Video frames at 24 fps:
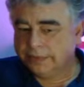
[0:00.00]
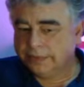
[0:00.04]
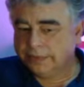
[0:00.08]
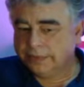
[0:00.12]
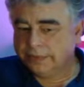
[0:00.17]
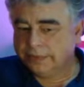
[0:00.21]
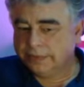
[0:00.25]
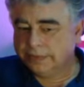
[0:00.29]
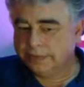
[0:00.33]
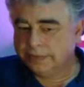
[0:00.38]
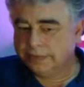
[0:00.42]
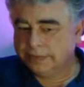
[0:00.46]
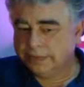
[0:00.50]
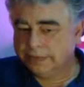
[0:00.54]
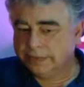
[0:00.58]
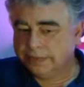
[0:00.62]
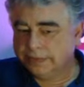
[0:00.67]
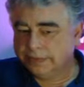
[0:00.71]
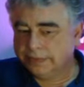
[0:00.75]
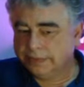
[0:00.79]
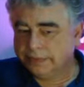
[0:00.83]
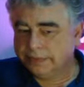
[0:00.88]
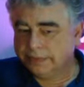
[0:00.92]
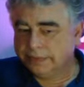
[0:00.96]

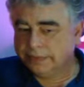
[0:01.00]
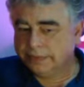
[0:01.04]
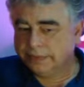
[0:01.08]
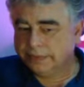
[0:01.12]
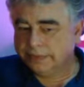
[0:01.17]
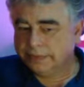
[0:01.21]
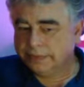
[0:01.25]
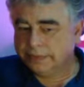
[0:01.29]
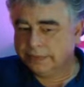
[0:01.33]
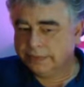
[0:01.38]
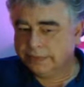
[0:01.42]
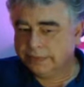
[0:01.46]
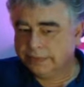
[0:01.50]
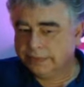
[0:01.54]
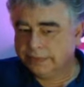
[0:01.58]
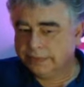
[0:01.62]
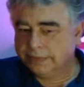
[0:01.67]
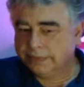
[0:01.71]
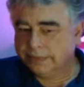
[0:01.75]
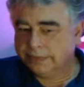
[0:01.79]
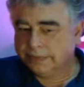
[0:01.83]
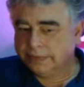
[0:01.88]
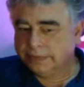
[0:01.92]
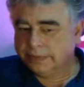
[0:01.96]

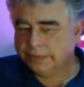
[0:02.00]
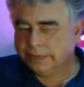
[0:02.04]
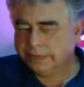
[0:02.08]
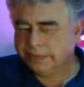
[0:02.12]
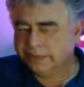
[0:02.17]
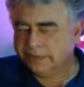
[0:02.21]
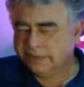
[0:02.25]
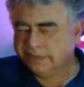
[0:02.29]
Nothing is said.